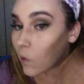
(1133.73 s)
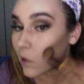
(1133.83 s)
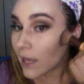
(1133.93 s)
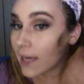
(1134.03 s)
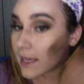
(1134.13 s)

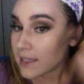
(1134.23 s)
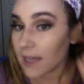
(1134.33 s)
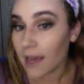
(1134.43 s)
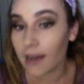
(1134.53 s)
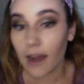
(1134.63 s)
Like I
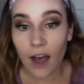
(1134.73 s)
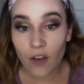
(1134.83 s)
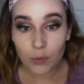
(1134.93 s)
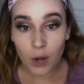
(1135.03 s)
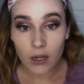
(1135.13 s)
said, E.L.F.
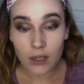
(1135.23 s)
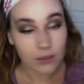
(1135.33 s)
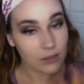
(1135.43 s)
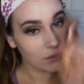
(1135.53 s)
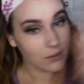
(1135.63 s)

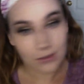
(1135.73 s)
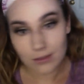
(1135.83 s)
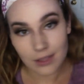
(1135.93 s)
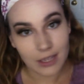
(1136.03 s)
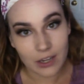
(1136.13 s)
products,
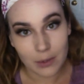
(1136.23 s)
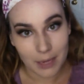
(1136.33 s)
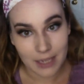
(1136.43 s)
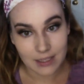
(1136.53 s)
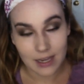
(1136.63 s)
they're
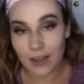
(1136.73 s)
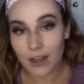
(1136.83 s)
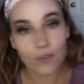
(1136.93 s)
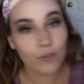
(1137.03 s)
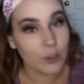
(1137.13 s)
amazing.
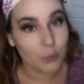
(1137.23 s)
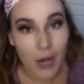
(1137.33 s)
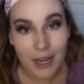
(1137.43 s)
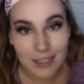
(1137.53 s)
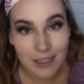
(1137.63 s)
For the
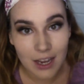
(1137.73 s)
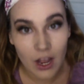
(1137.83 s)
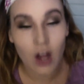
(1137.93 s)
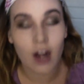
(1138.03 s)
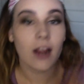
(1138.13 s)
price that they
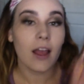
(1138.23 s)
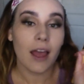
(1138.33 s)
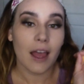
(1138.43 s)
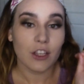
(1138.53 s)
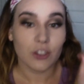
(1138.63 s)
are,
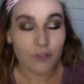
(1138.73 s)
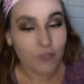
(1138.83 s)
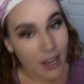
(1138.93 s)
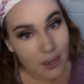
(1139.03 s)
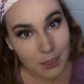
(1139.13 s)
you can
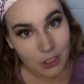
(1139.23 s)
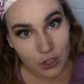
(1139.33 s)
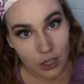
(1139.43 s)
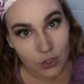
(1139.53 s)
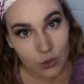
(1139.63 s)
find them at the
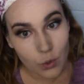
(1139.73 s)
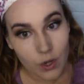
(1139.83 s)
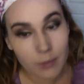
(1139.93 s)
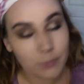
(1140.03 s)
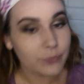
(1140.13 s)
drugstore.